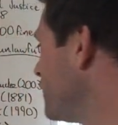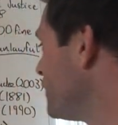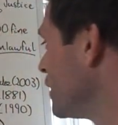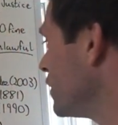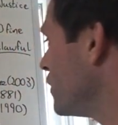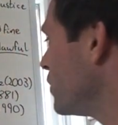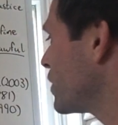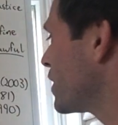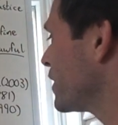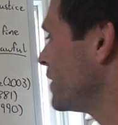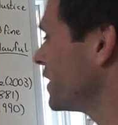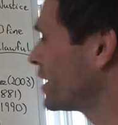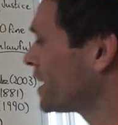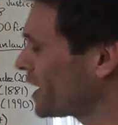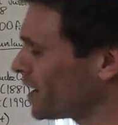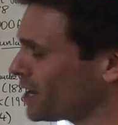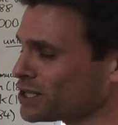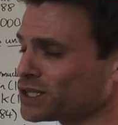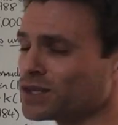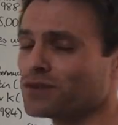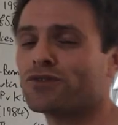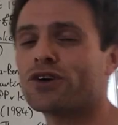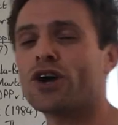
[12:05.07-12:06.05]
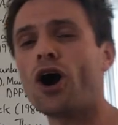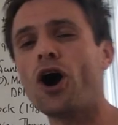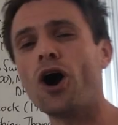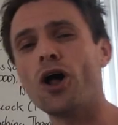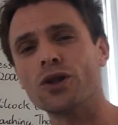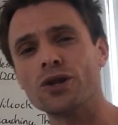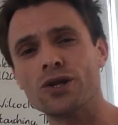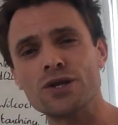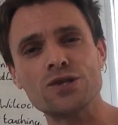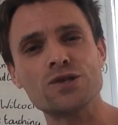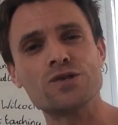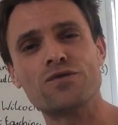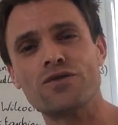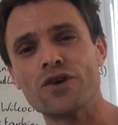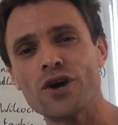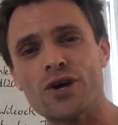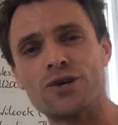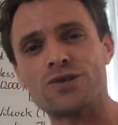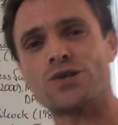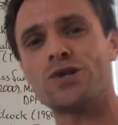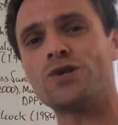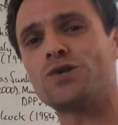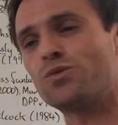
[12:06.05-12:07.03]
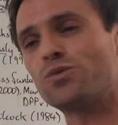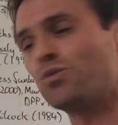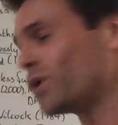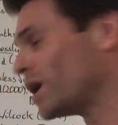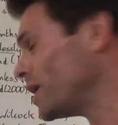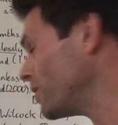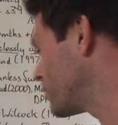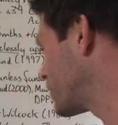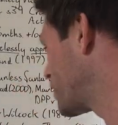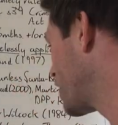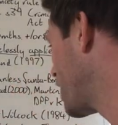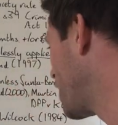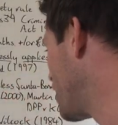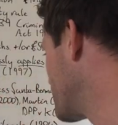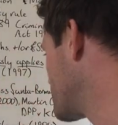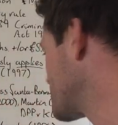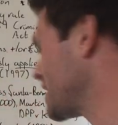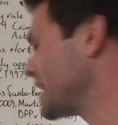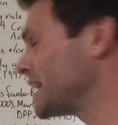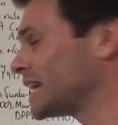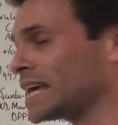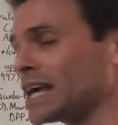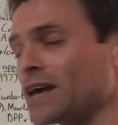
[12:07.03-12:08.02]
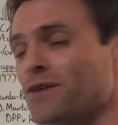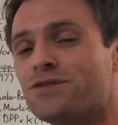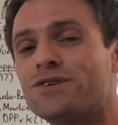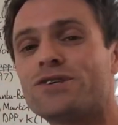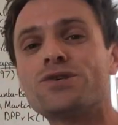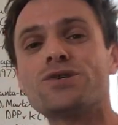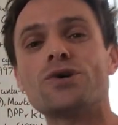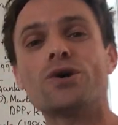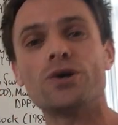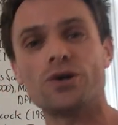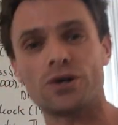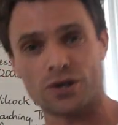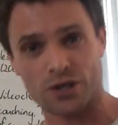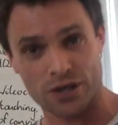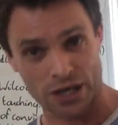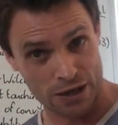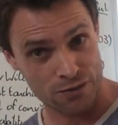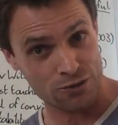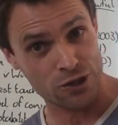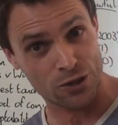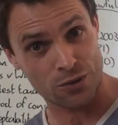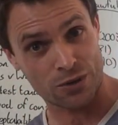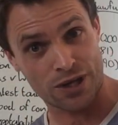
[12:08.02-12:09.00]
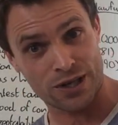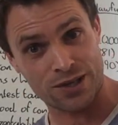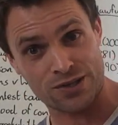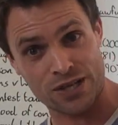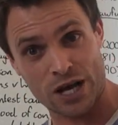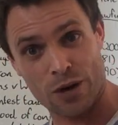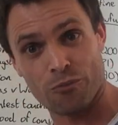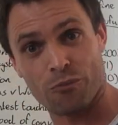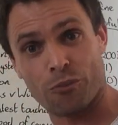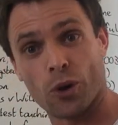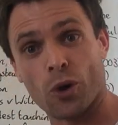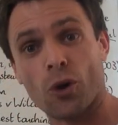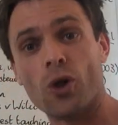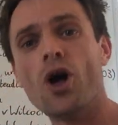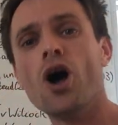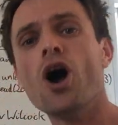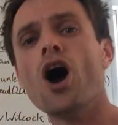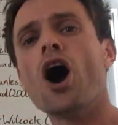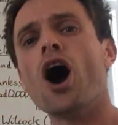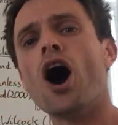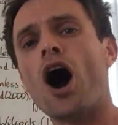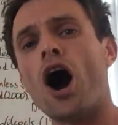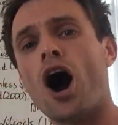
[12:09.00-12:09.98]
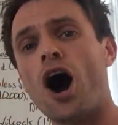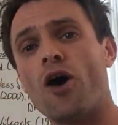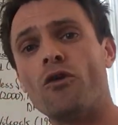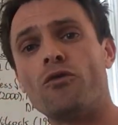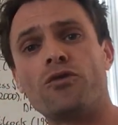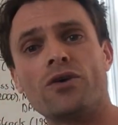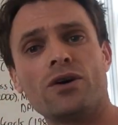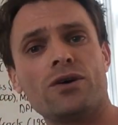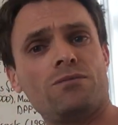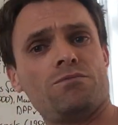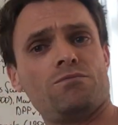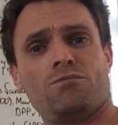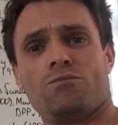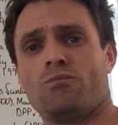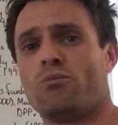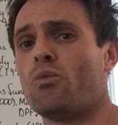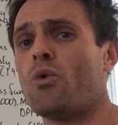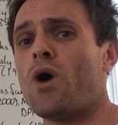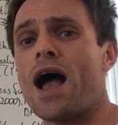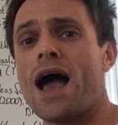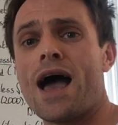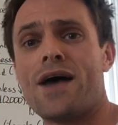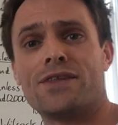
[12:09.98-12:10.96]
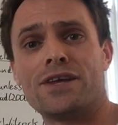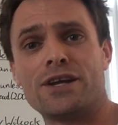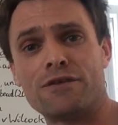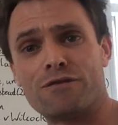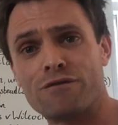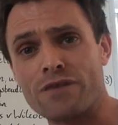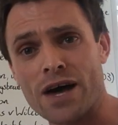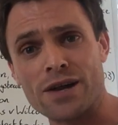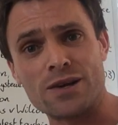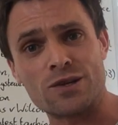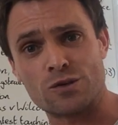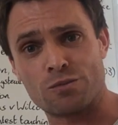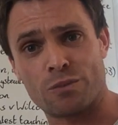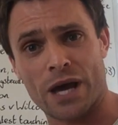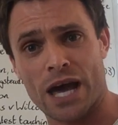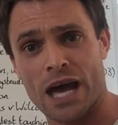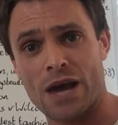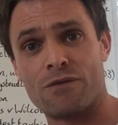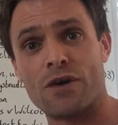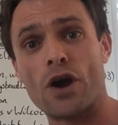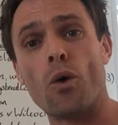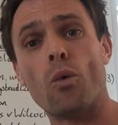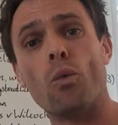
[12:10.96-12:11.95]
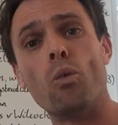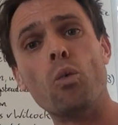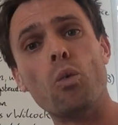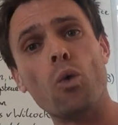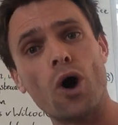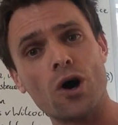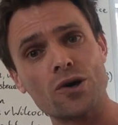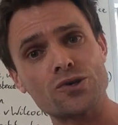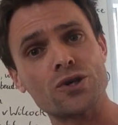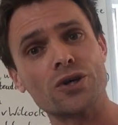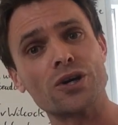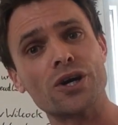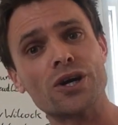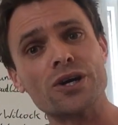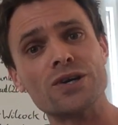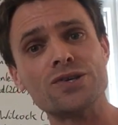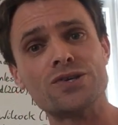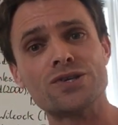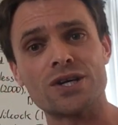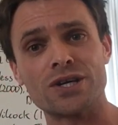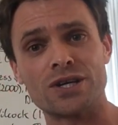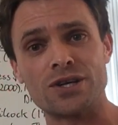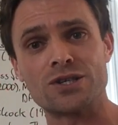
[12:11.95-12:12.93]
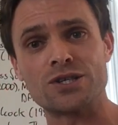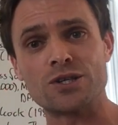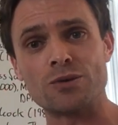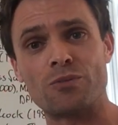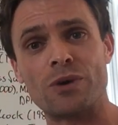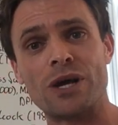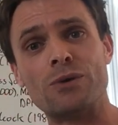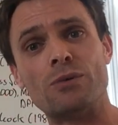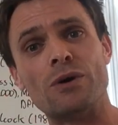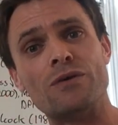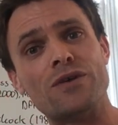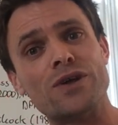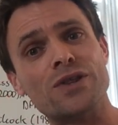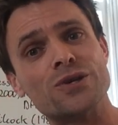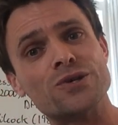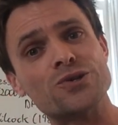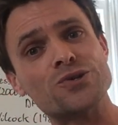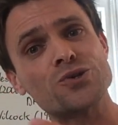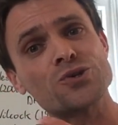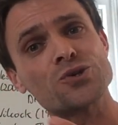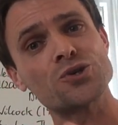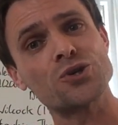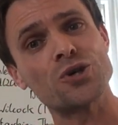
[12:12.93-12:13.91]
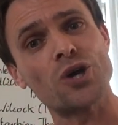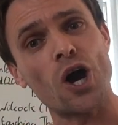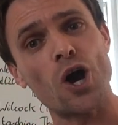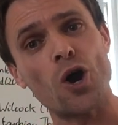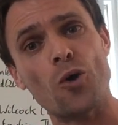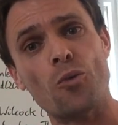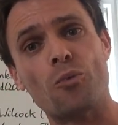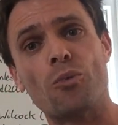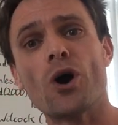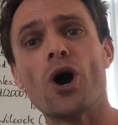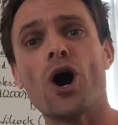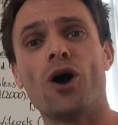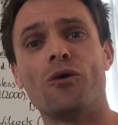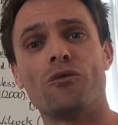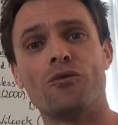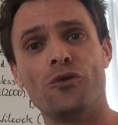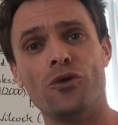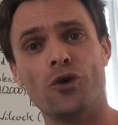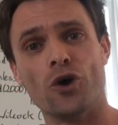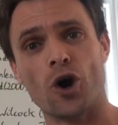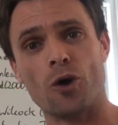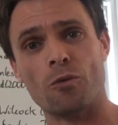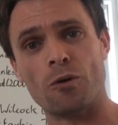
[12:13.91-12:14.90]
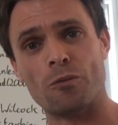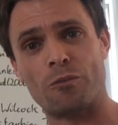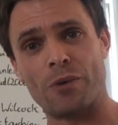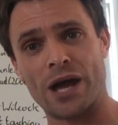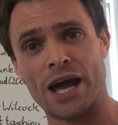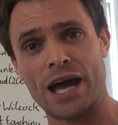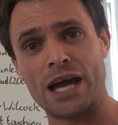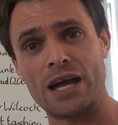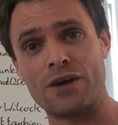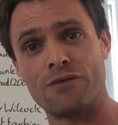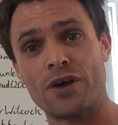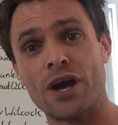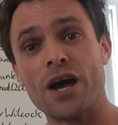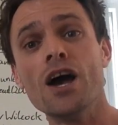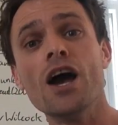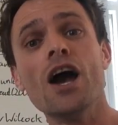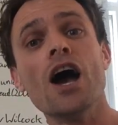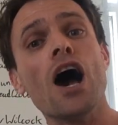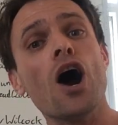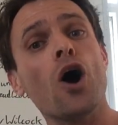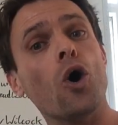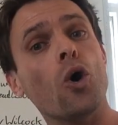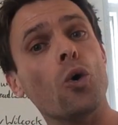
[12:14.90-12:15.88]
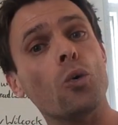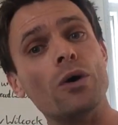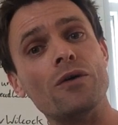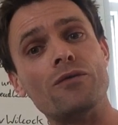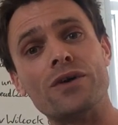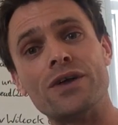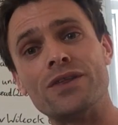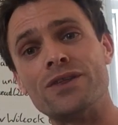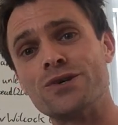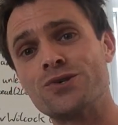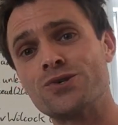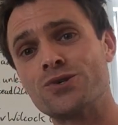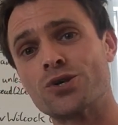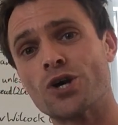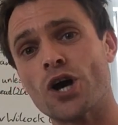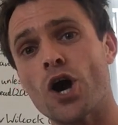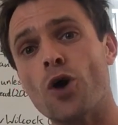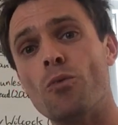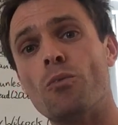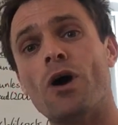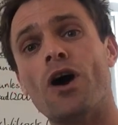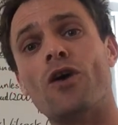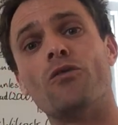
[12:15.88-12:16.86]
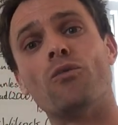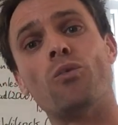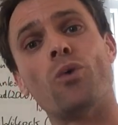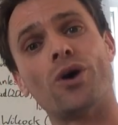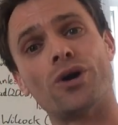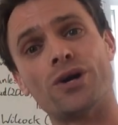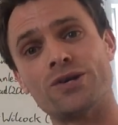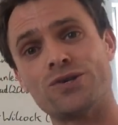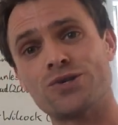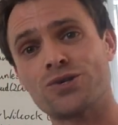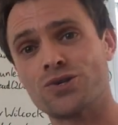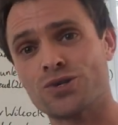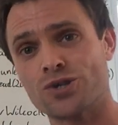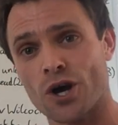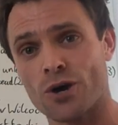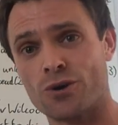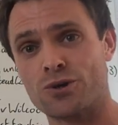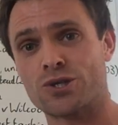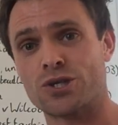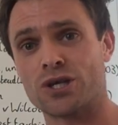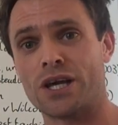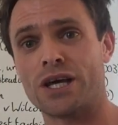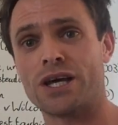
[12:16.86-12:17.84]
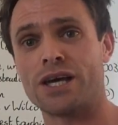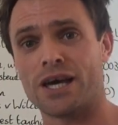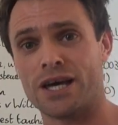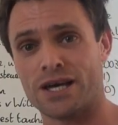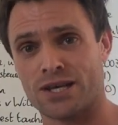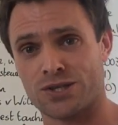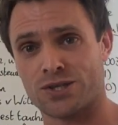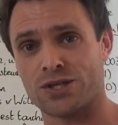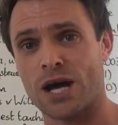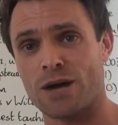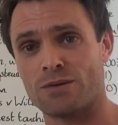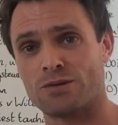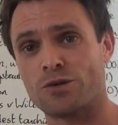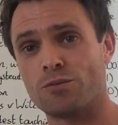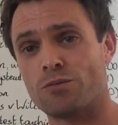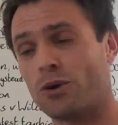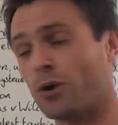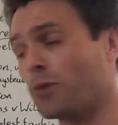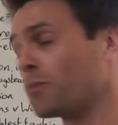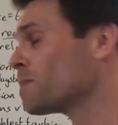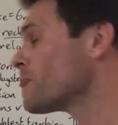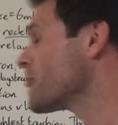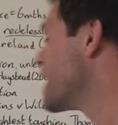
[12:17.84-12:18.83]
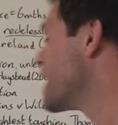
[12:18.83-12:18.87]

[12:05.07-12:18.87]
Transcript: if you look at the case of Collins versus Wilcox, it gives you an example of where the defendant's behaviour wasn't considered to be within the scope of normal behaviour or within the scope of what is socially acceptable.